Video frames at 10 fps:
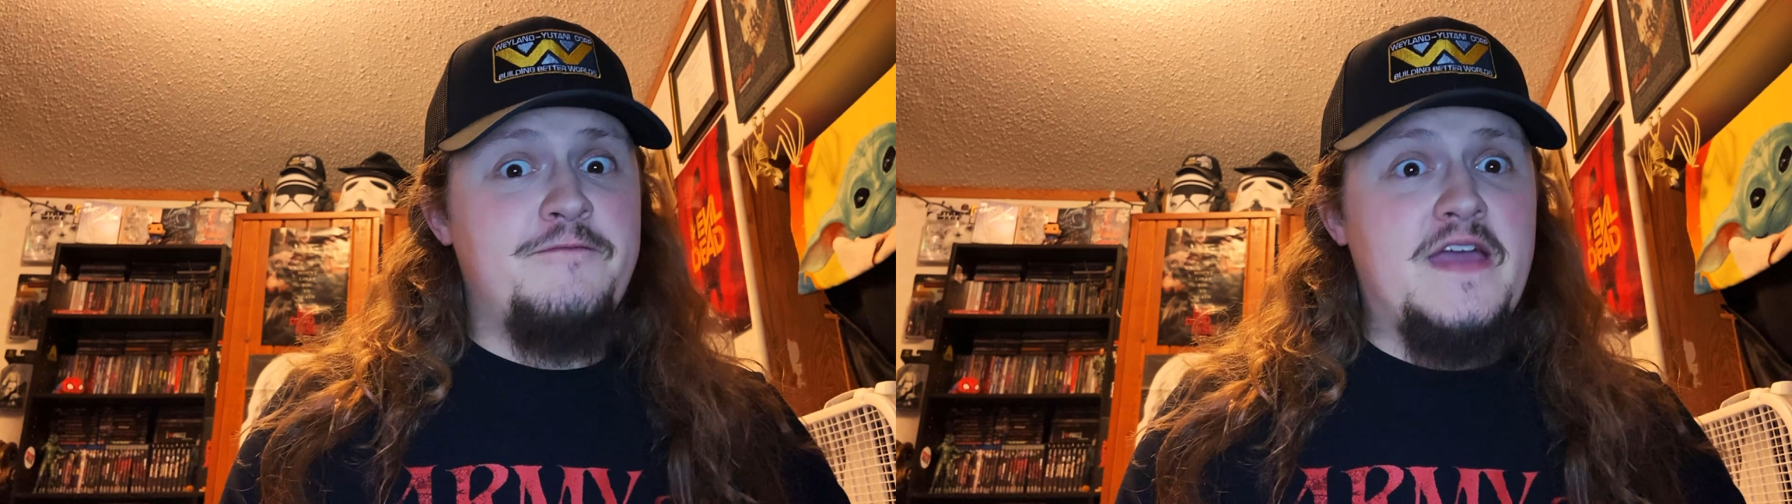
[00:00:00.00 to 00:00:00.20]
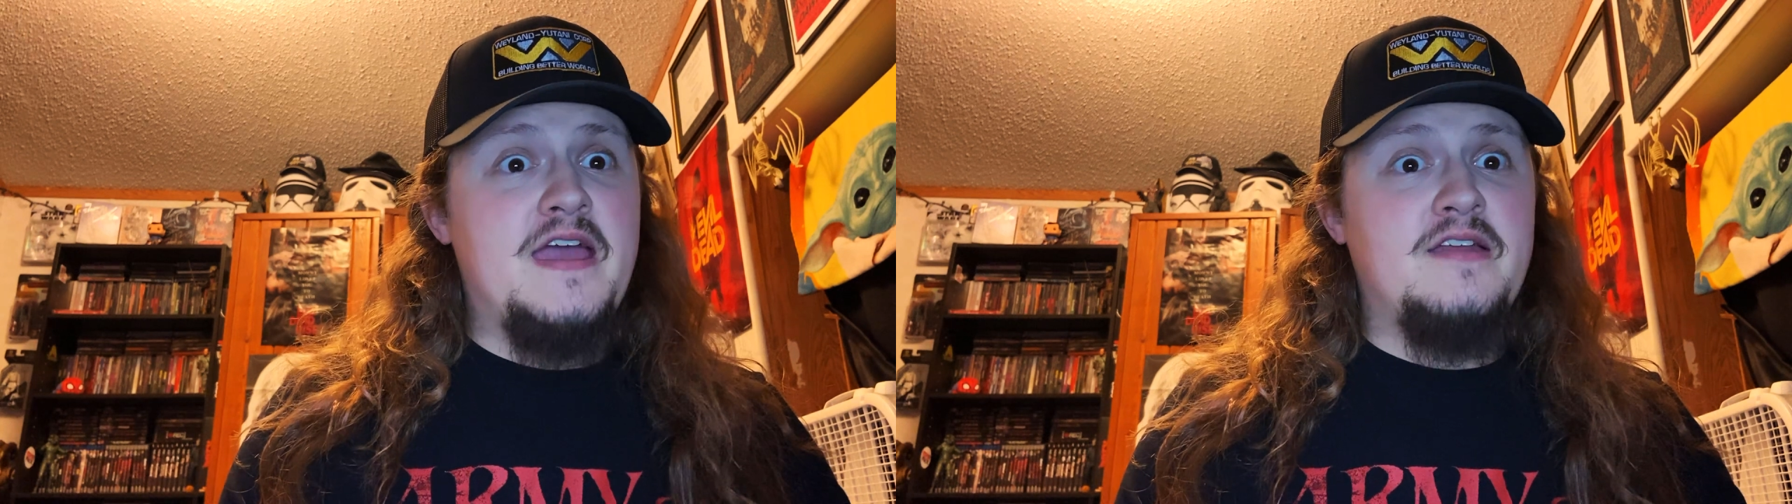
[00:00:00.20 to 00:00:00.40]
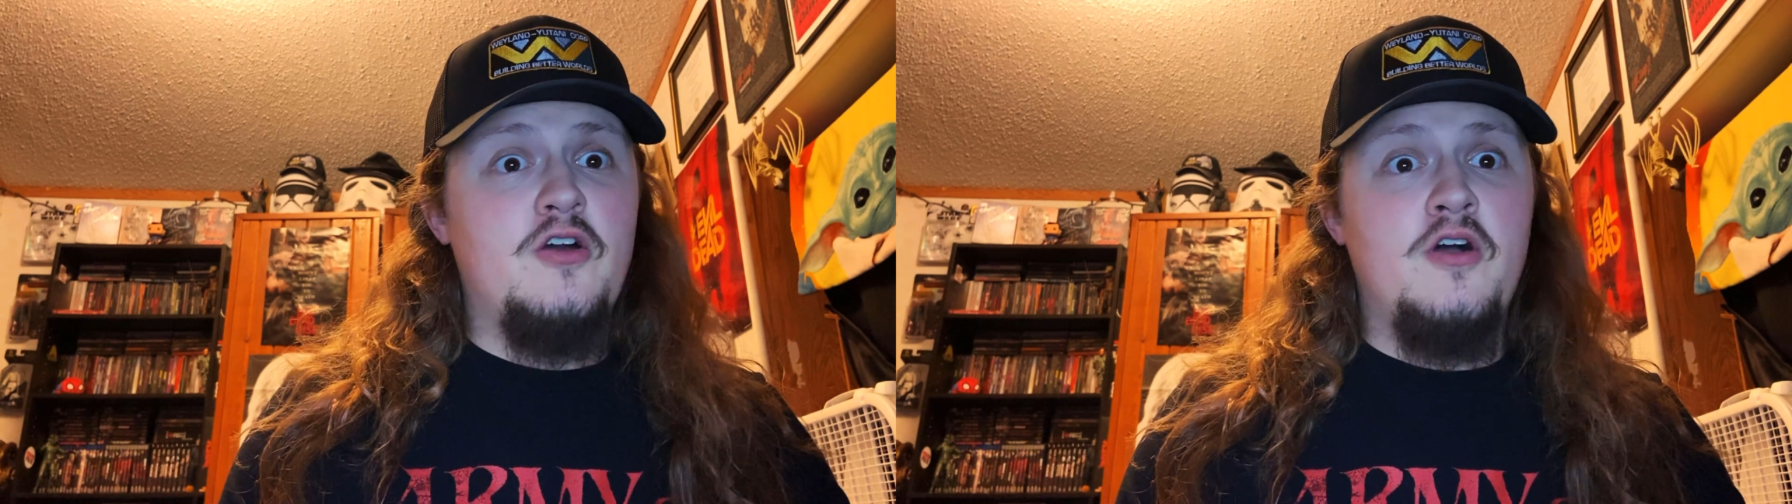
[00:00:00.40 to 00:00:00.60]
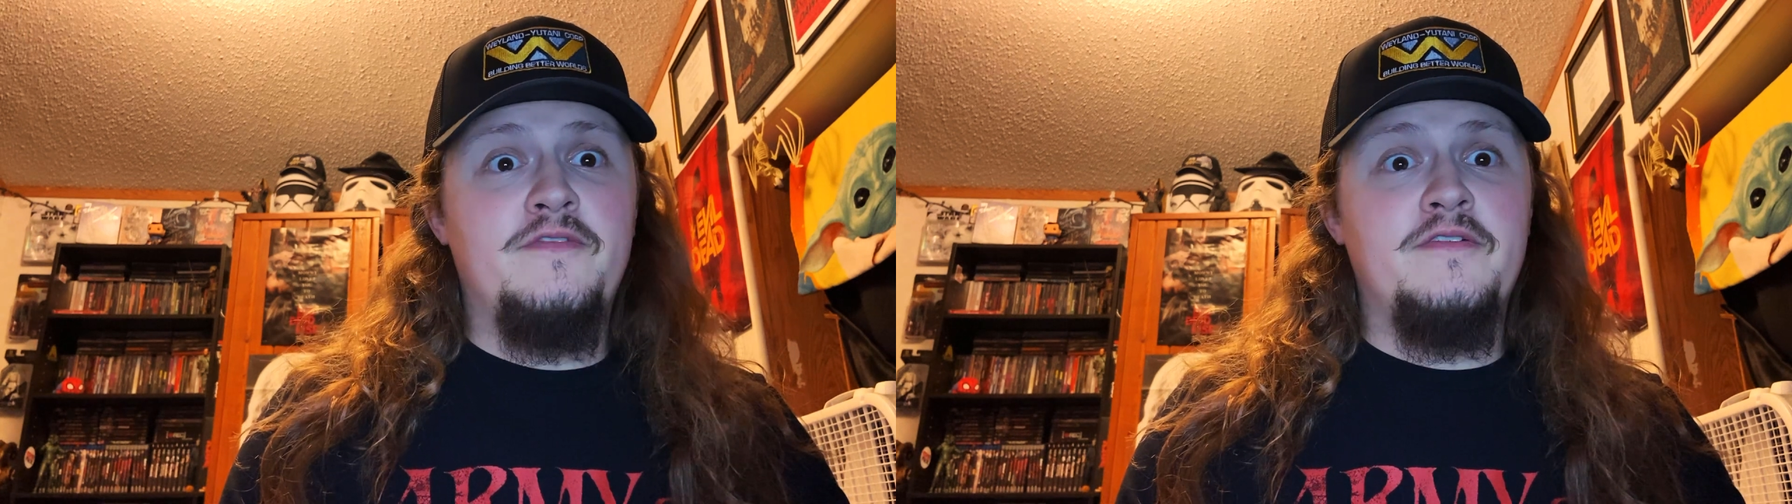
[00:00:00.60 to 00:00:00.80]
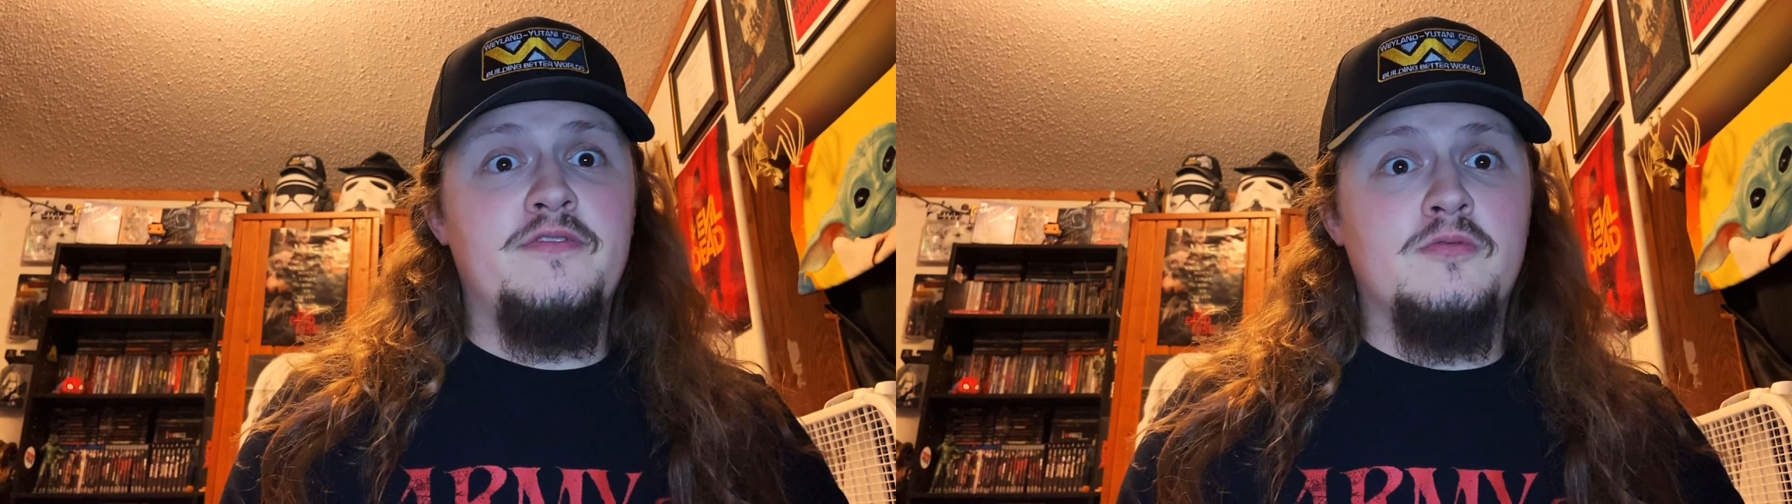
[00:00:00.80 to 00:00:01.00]
fat
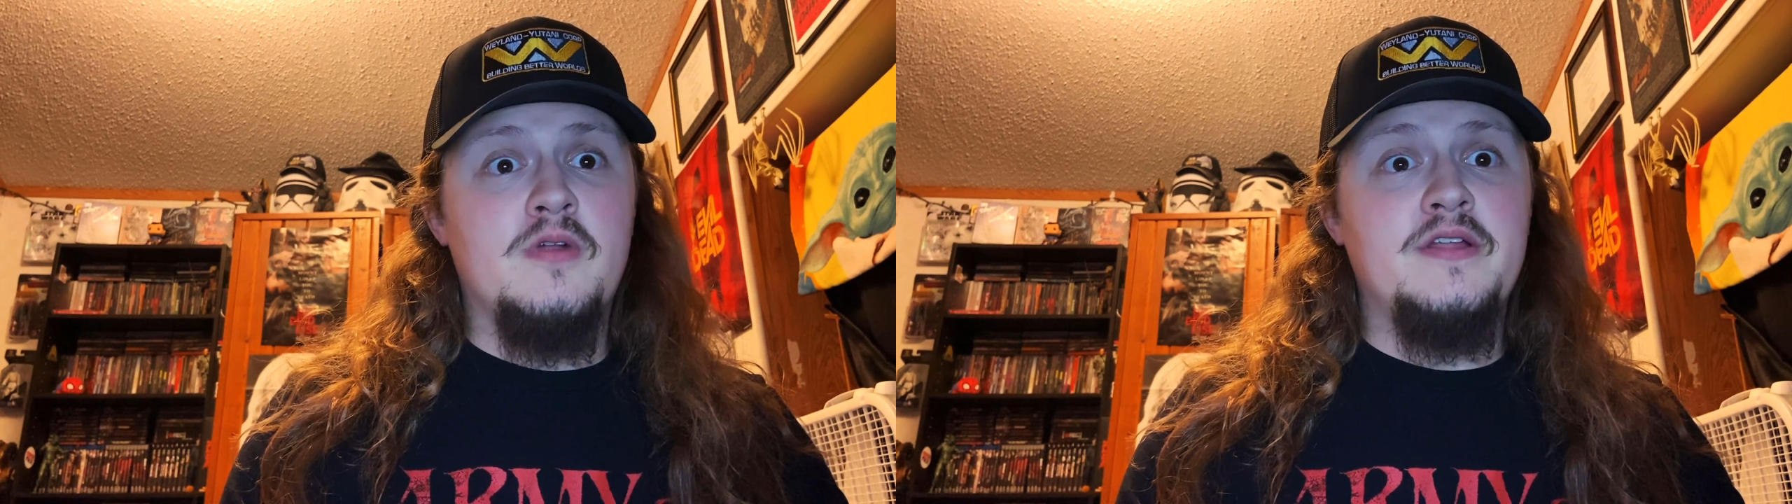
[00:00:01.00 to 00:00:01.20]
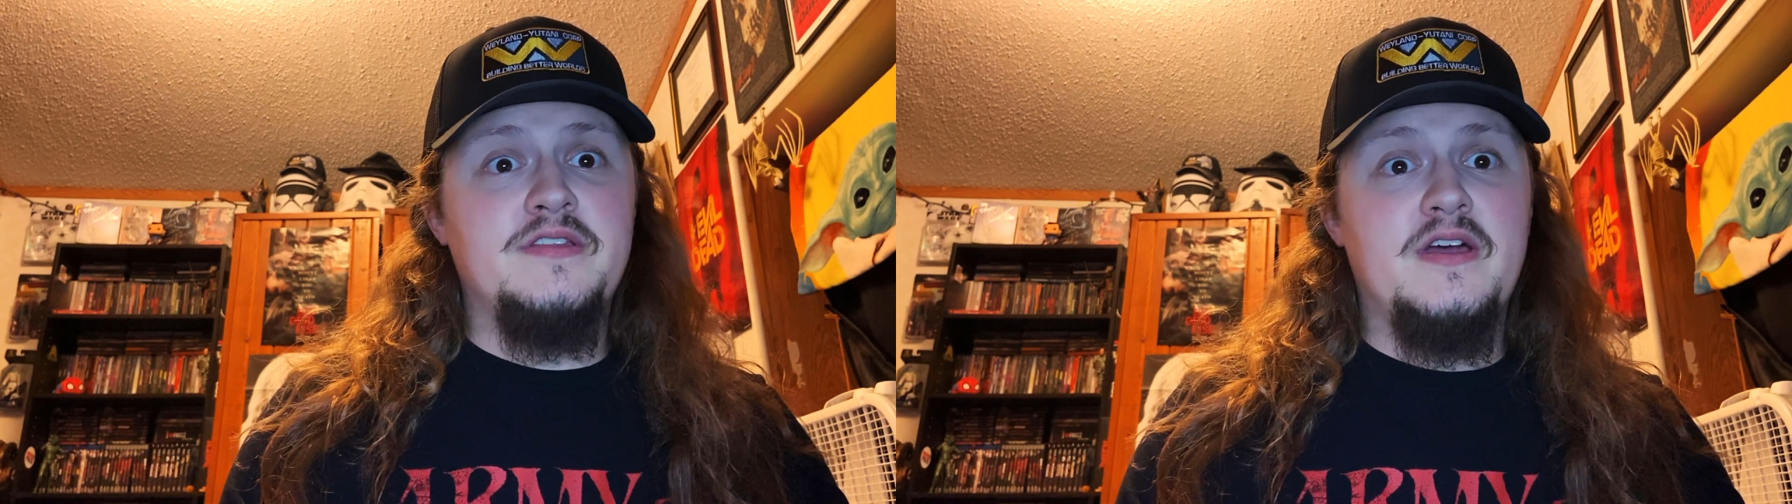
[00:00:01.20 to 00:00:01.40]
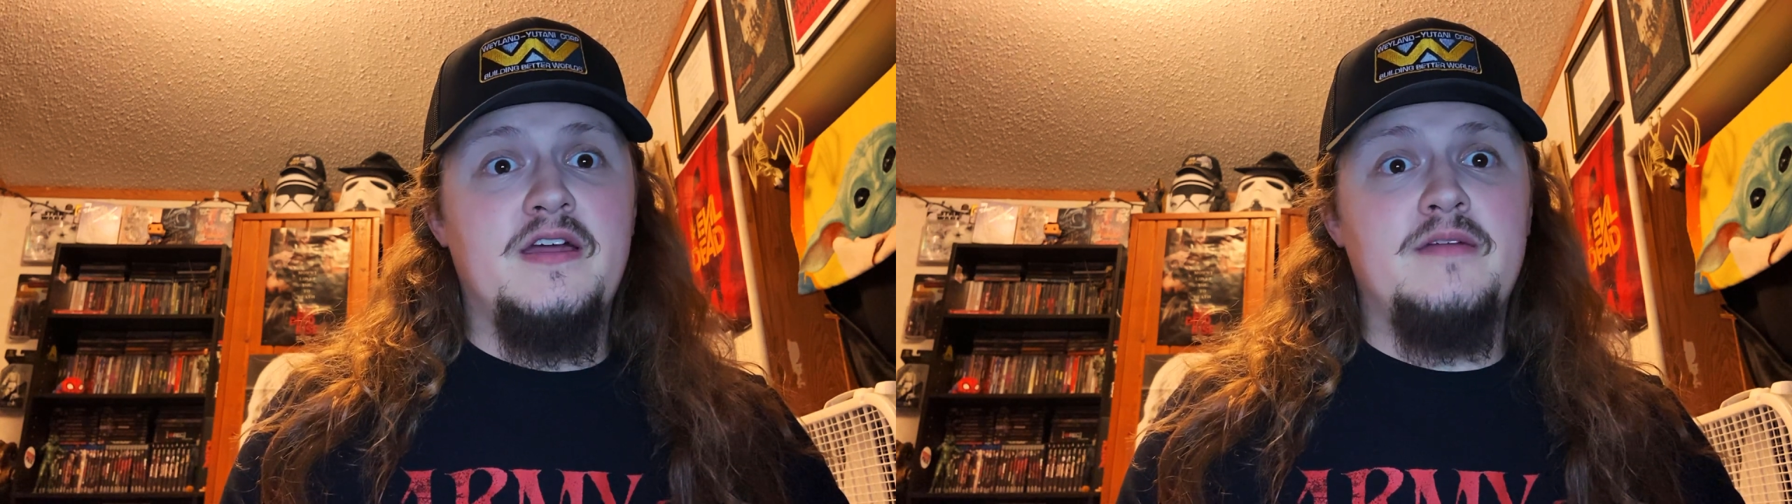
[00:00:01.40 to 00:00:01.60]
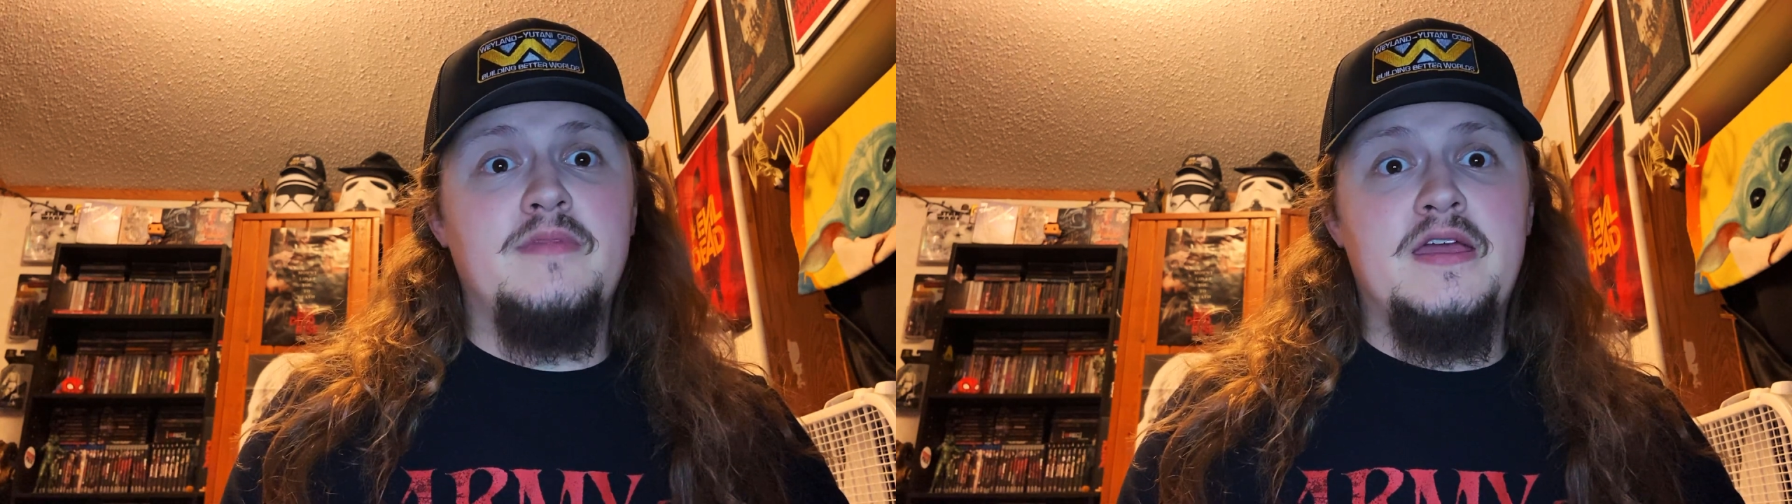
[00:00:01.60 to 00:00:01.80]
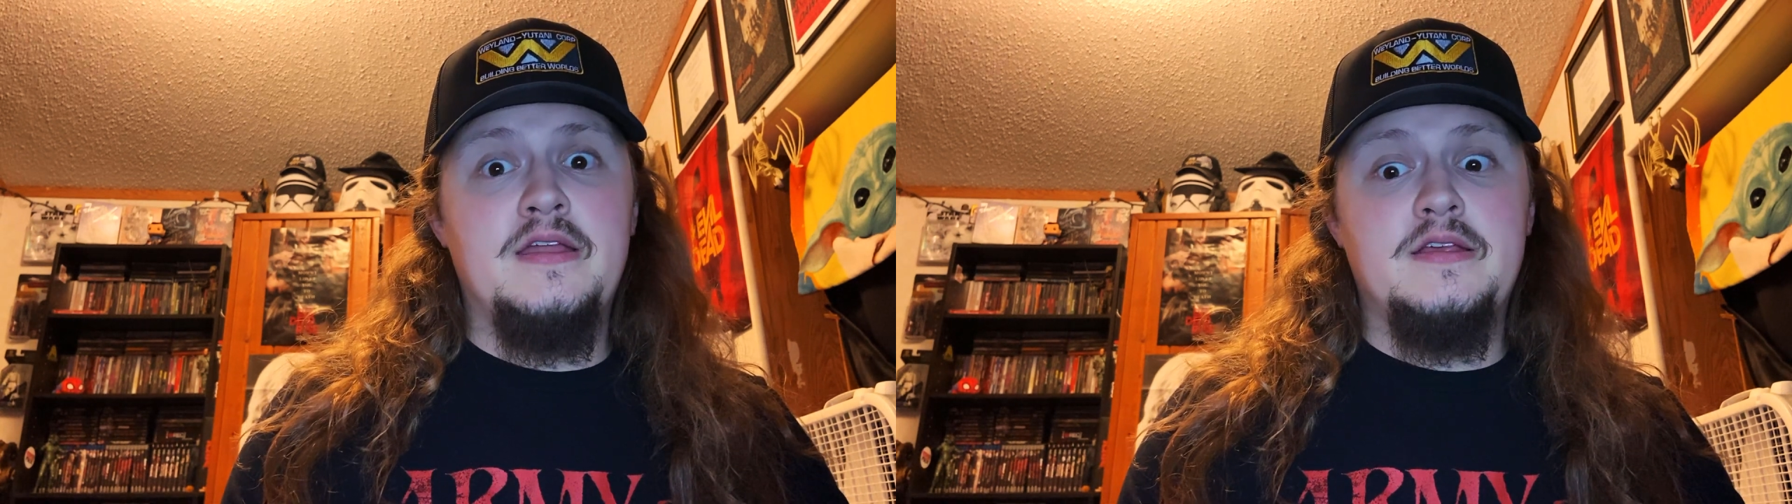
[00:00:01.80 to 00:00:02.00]
off of the runtime,
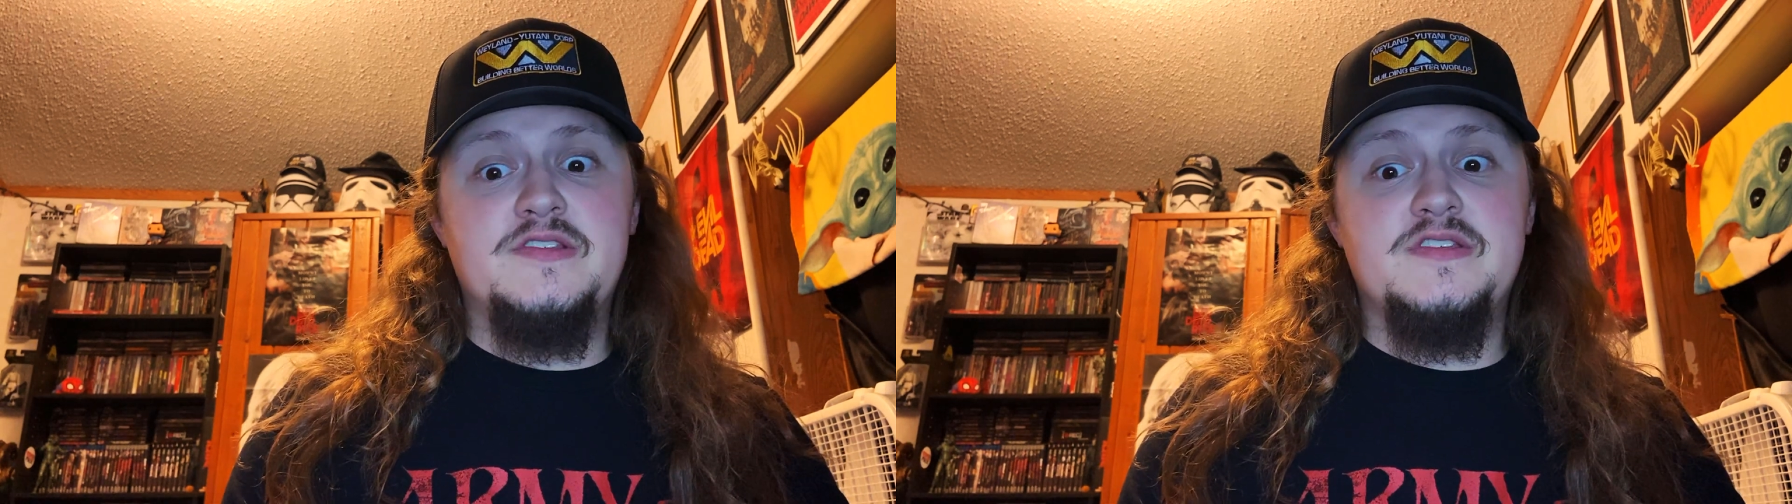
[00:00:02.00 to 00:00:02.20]
and